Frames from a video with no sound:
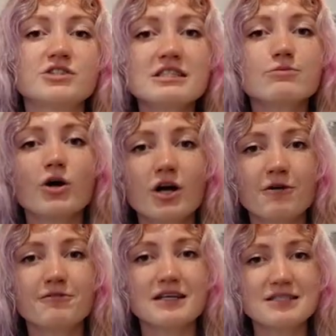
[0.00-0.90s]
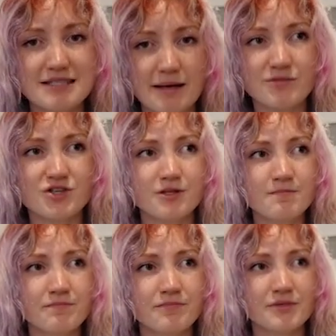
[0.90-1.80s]
Just work off the
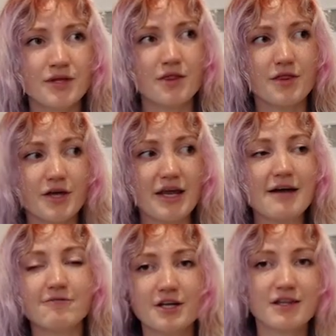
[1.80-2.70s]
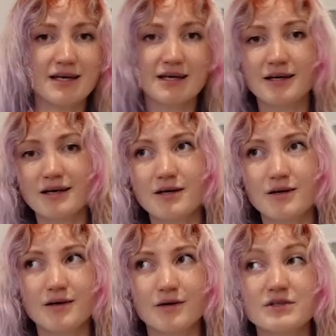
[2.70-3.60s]
assumption that everything
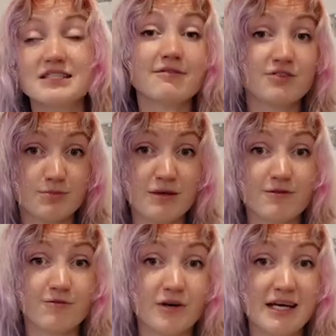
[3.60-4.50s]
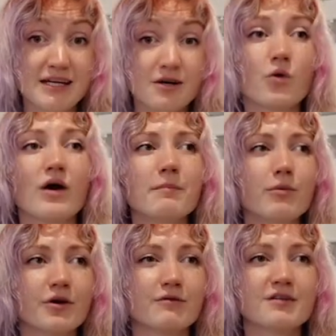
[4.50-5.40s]
was given to me for free or I
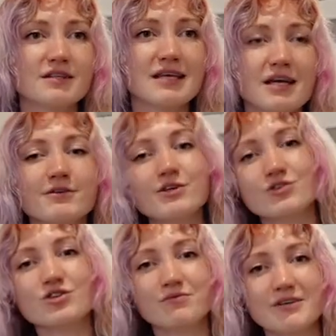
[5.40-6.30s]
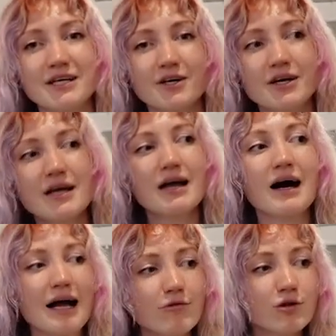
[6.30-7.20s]
bought it for the sake of a YouTube video.
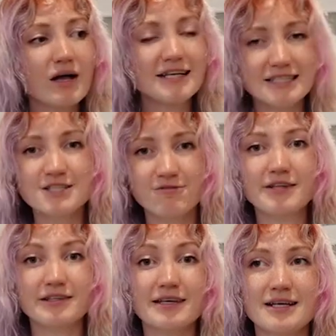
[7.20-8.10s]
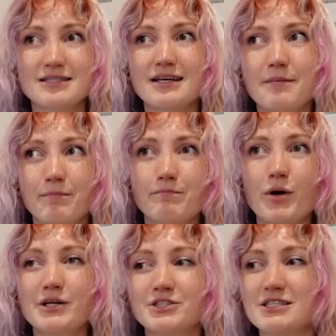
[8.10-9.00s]
I will identify the things that I've
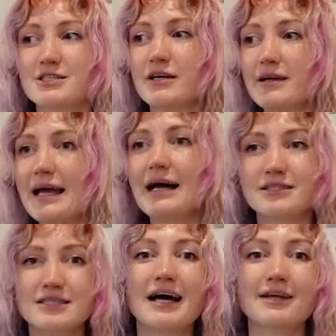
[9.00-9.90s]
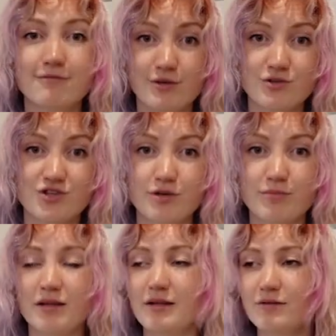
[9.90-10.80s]
purchased outside of YouTube.
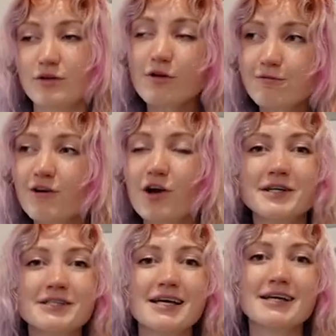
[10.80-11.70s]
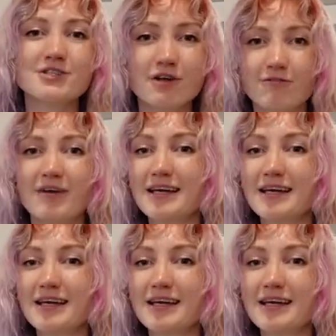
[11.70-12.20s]
Not for content, not for